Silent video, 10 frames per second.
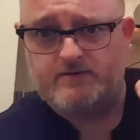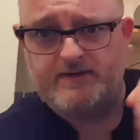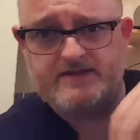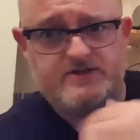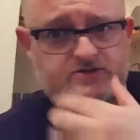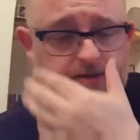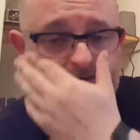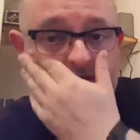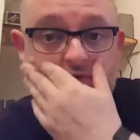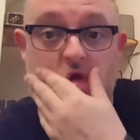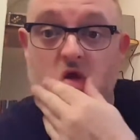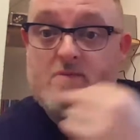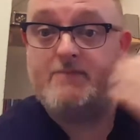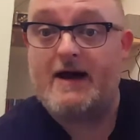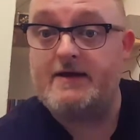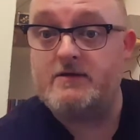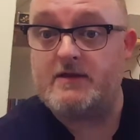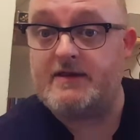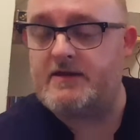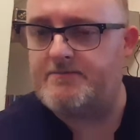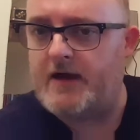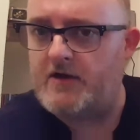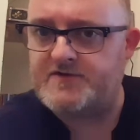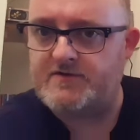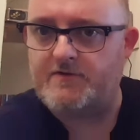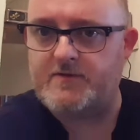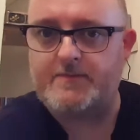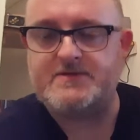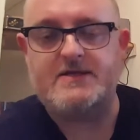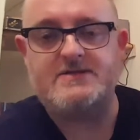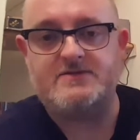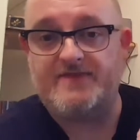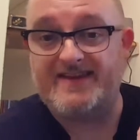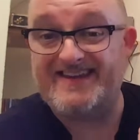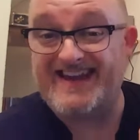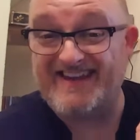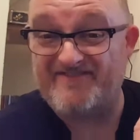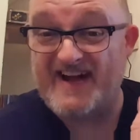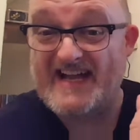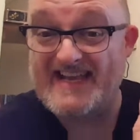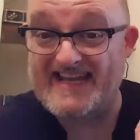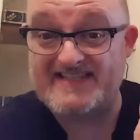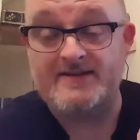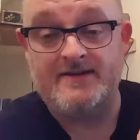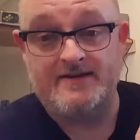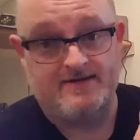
will be in the descriptions where you can buy. I think you can buy off the website. So if you can find this,